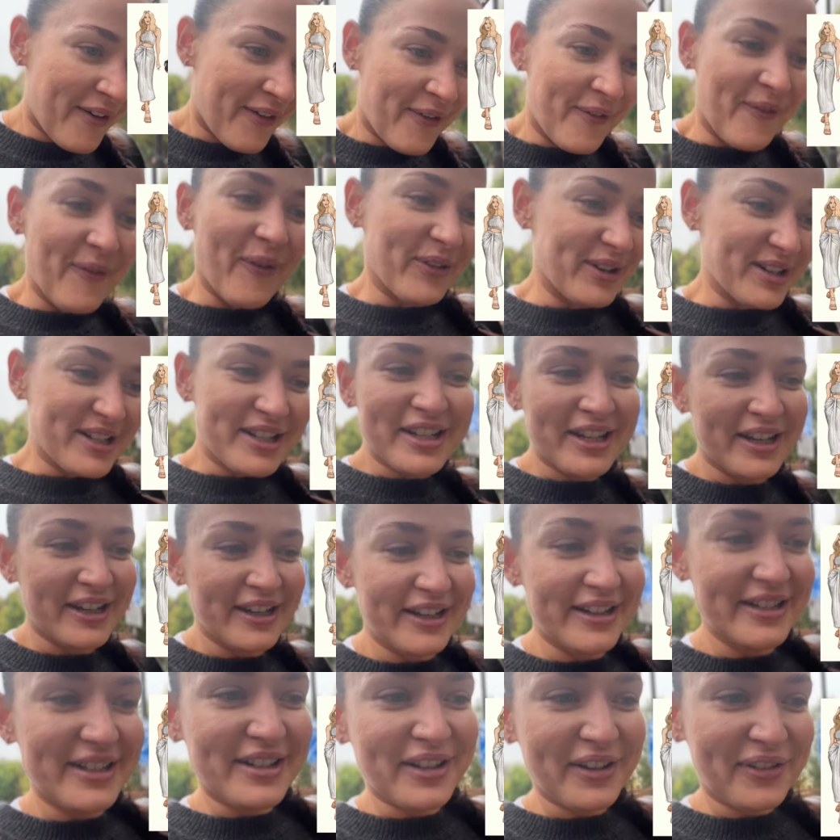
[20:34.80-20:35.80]

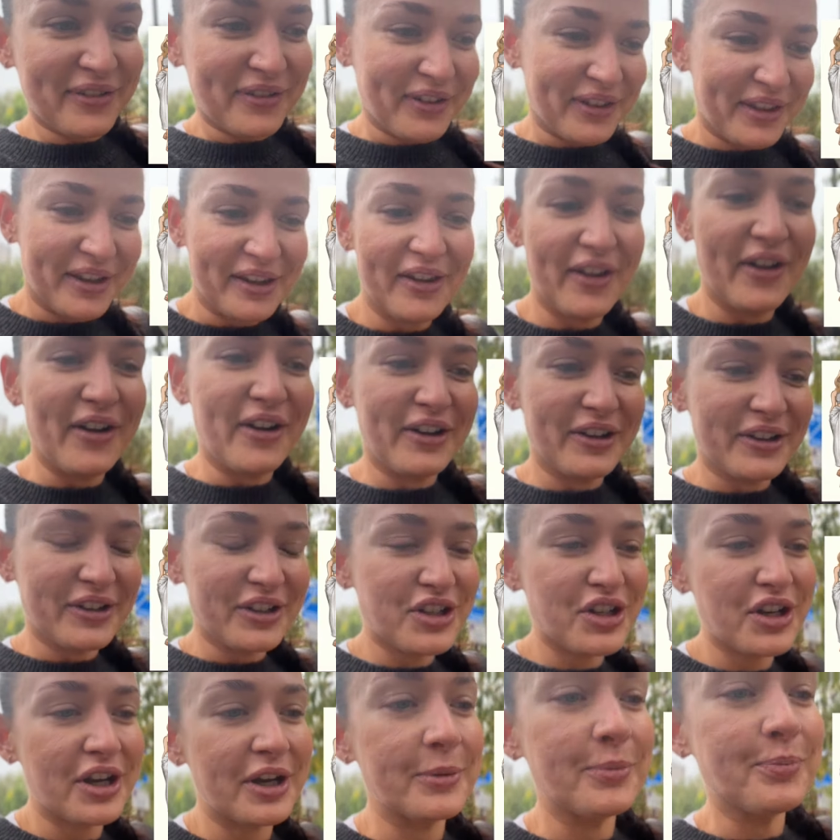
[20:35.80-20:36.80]
wanted for the
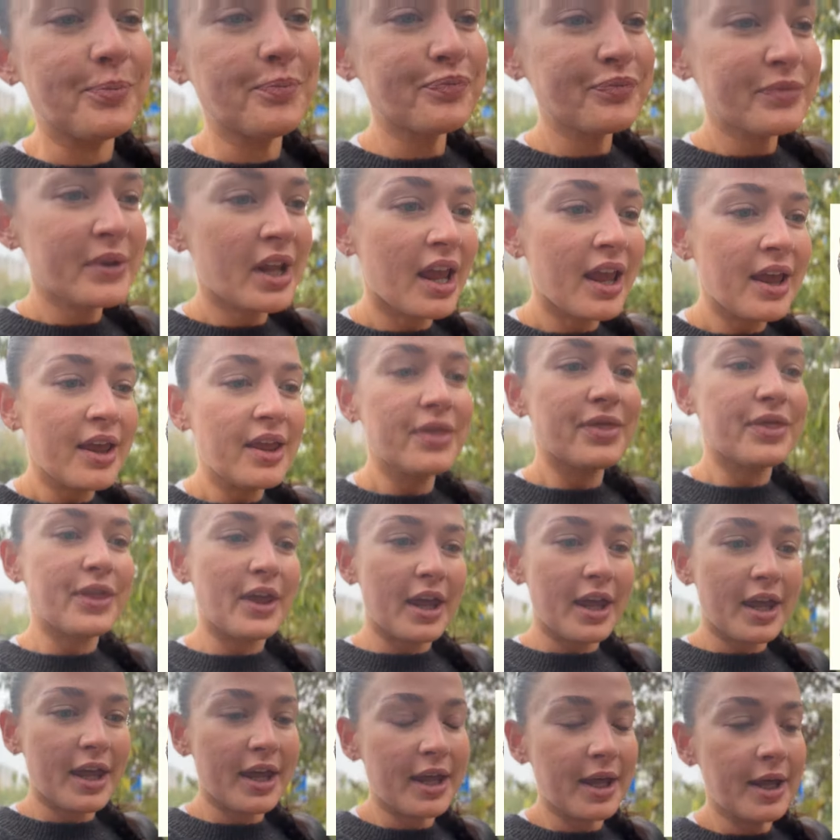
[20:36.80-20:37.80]
launch, and
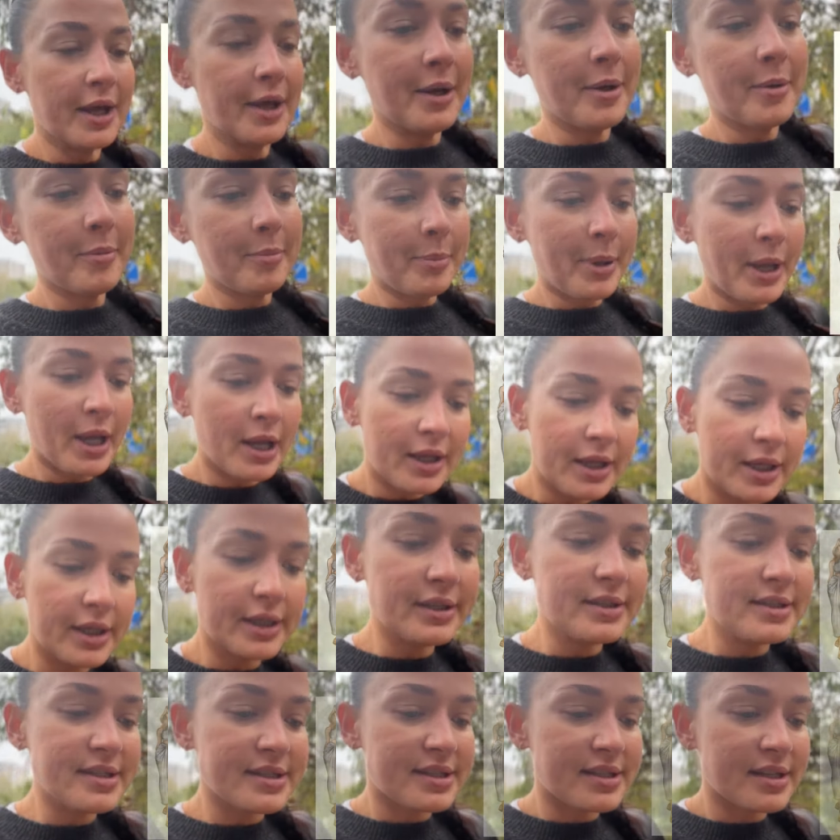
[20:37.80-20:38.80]
the
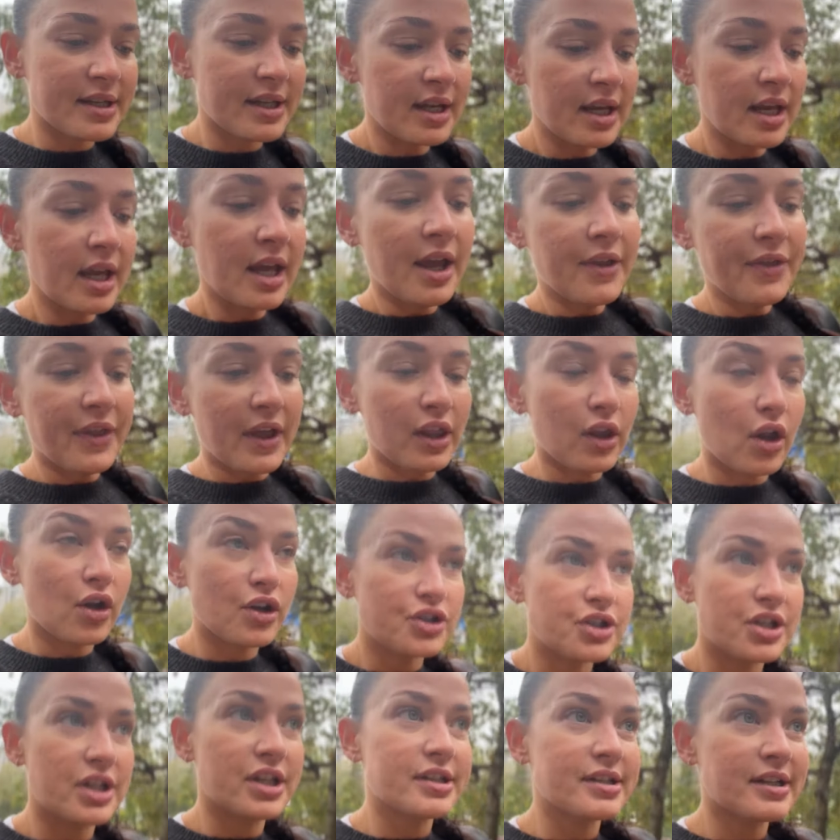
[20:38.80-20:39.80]
pearls that
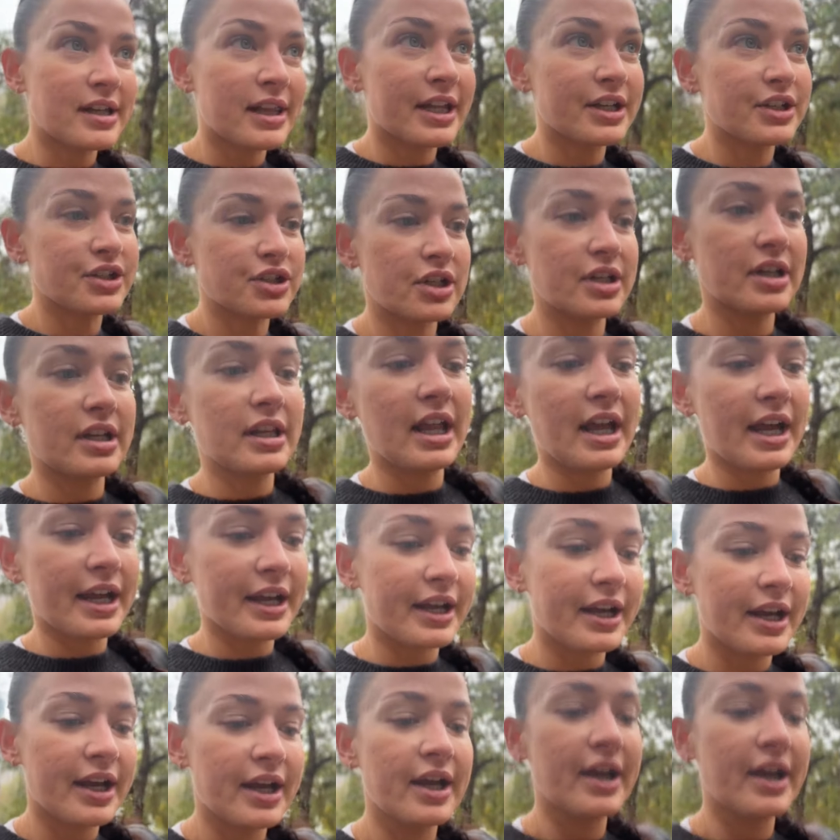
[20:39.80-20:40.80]
launched in this collection are like